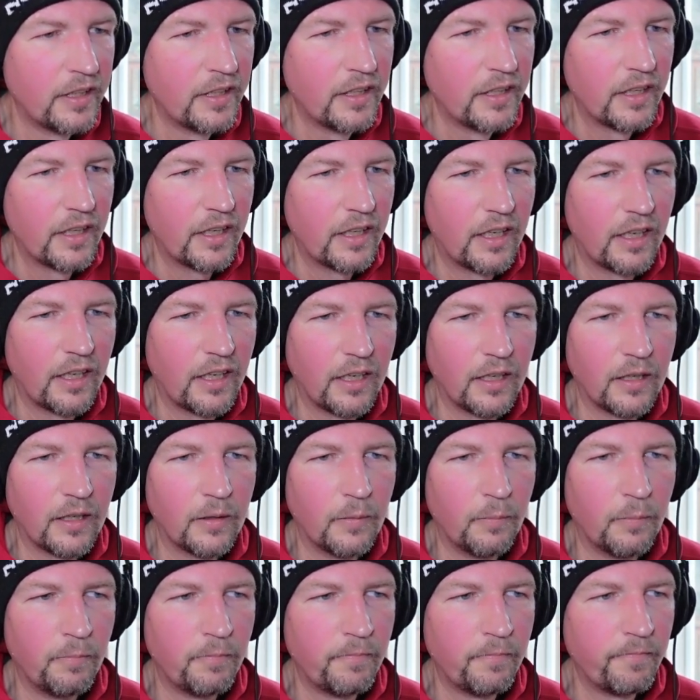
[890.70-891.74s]

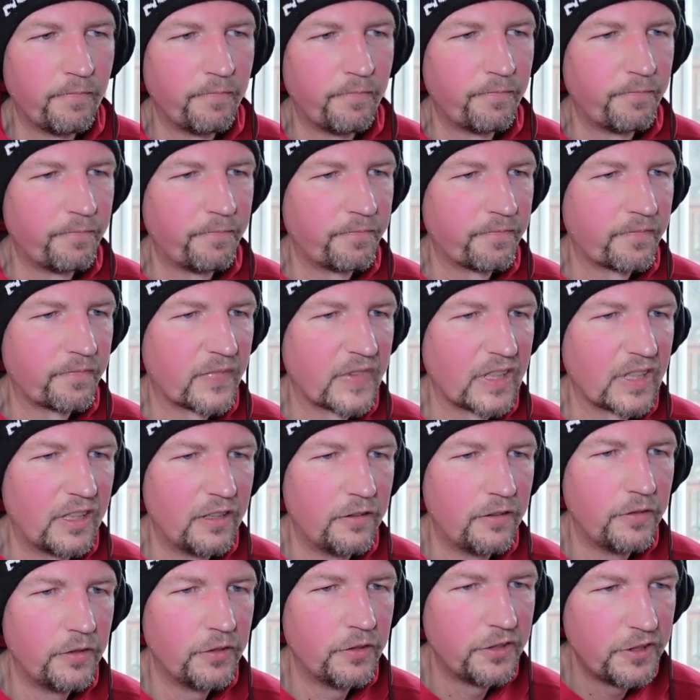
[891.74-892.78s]
Um,
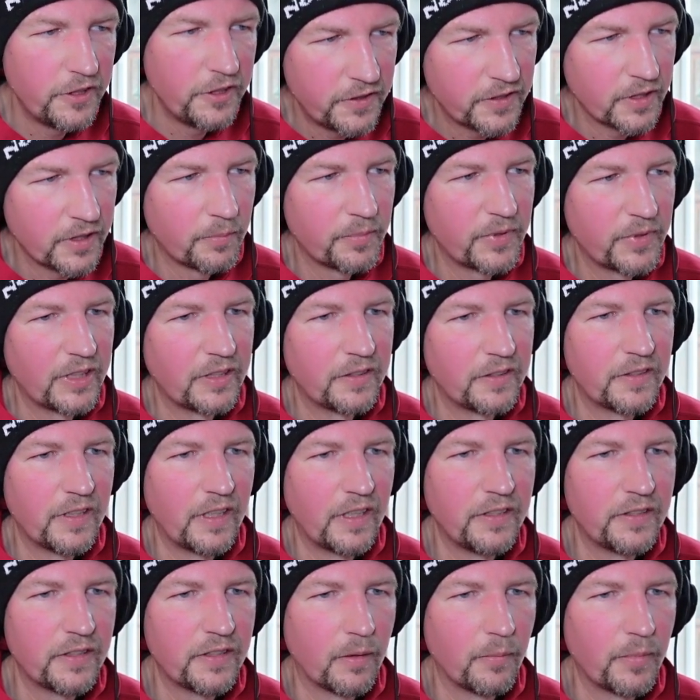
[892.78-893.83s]
if you see something,
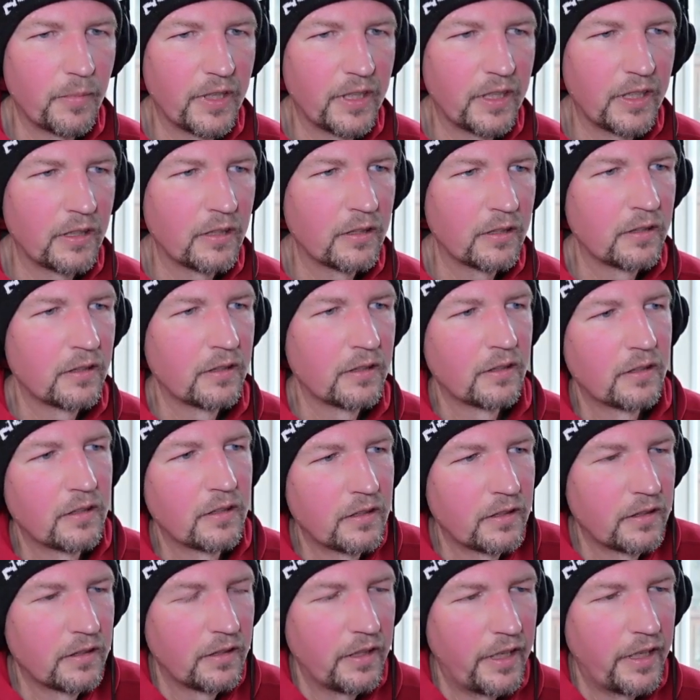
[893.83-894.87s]
say something,
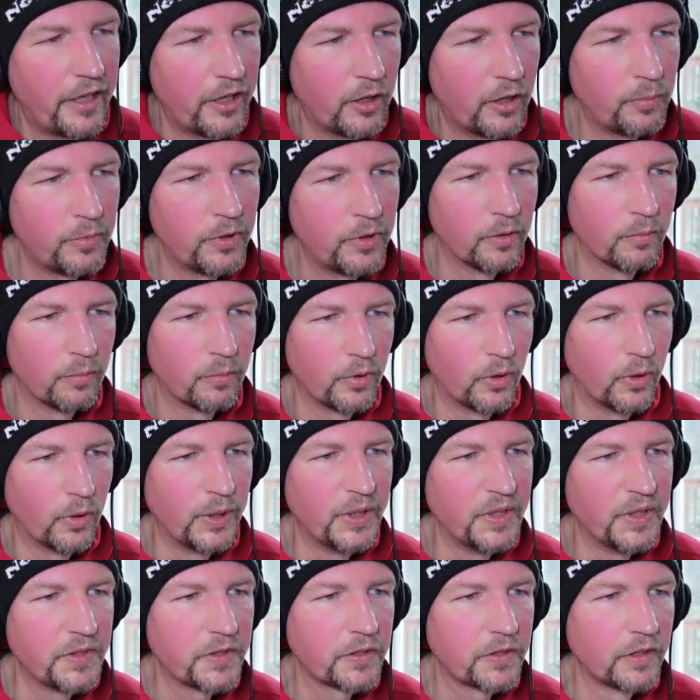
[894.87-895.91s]
help your
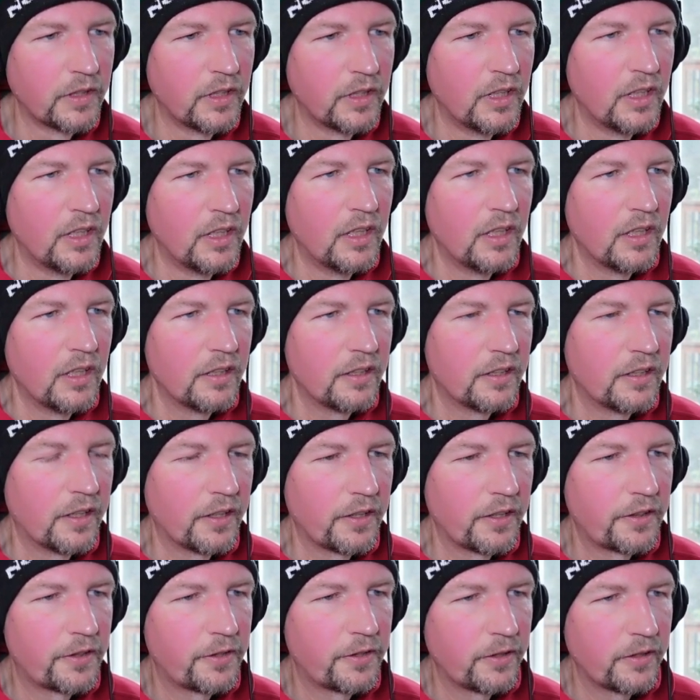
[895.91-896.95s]
employees. The
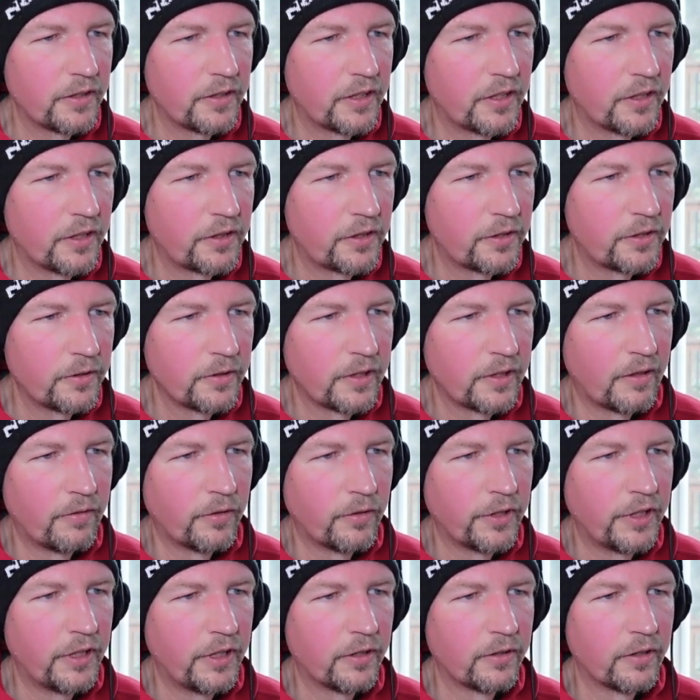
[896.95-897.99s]
third
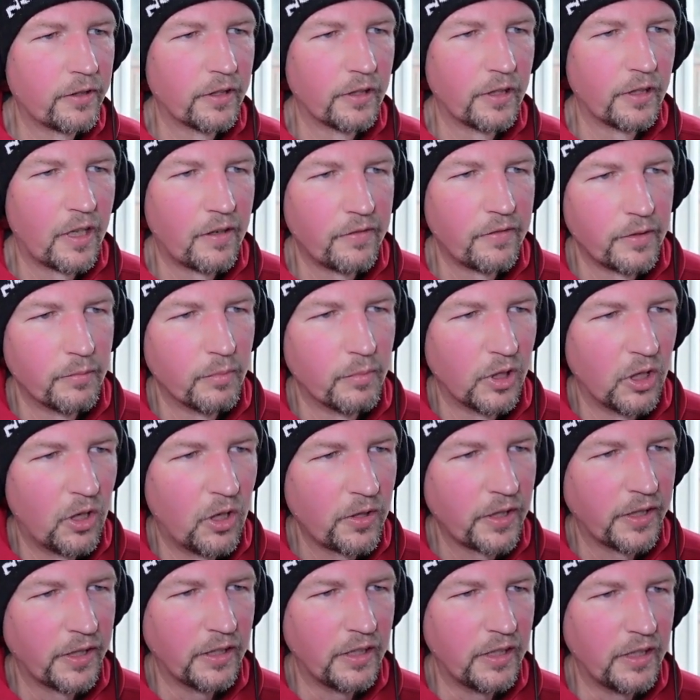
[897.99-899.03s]
level here, the love and
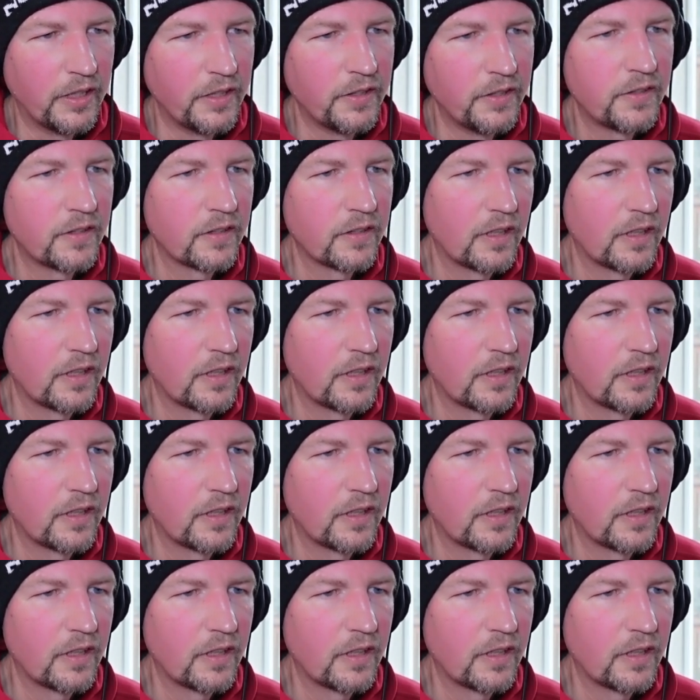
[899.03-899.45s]
belonging needs.